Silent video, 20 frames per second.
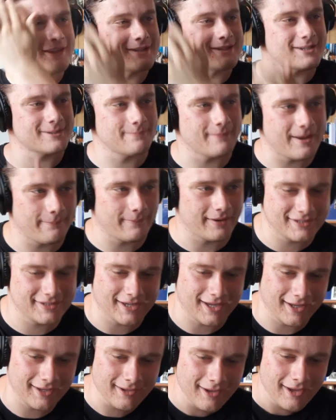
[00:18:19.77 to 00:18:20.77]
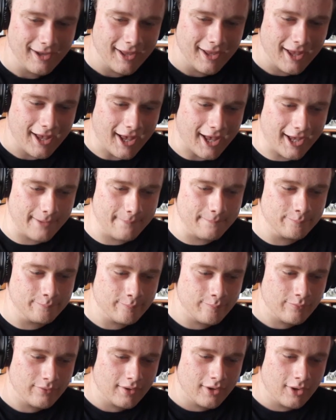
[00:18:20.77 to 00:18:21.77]
just made my day.
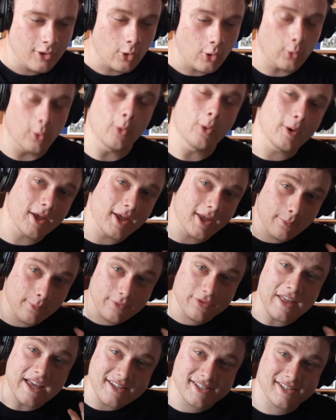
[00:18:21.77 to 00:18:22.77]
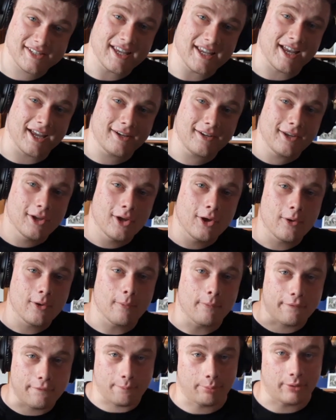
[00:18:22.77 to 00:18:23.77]
With that said,
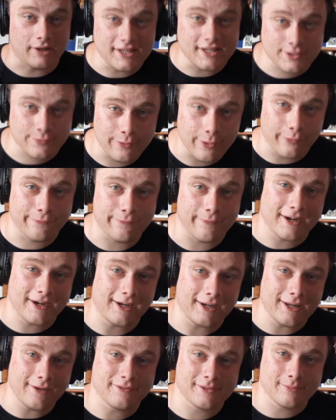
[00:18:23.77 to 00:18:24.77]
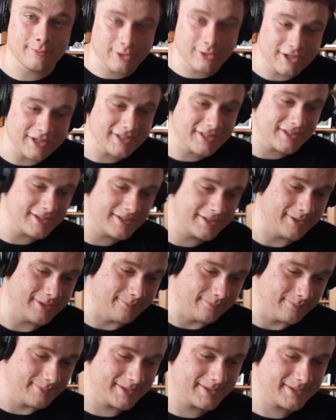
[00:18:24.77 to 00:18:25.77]
please feel free to leave some
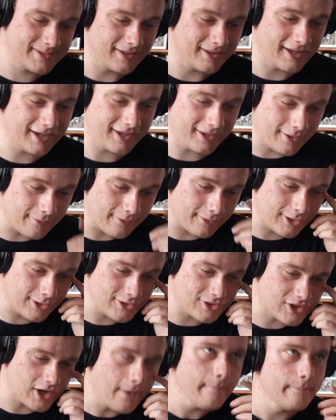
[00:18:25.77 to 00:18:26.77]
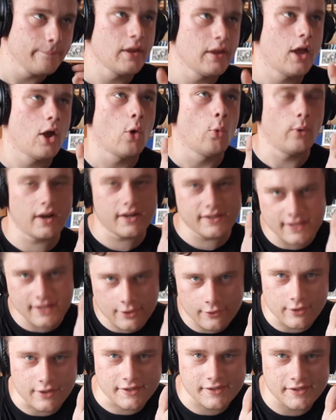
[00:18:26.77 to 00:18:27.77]
criticisms. Like, when I say
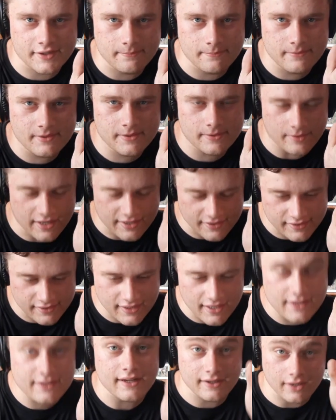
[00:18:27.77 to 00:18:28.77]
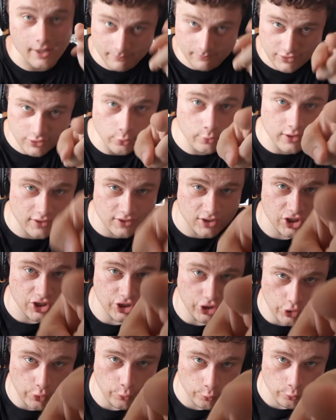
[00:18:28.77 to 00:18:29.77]
criticisms, internet, and I'm talking to
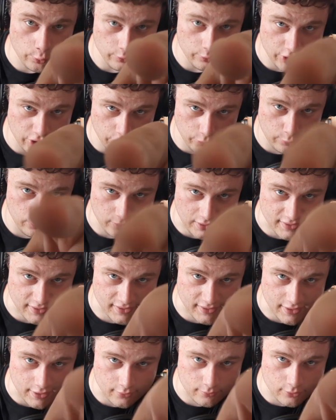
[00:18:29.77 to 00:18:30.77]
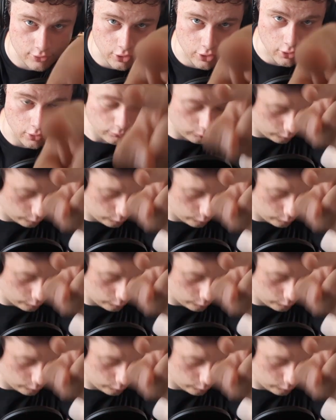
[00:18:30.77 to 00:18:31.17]
you internet troll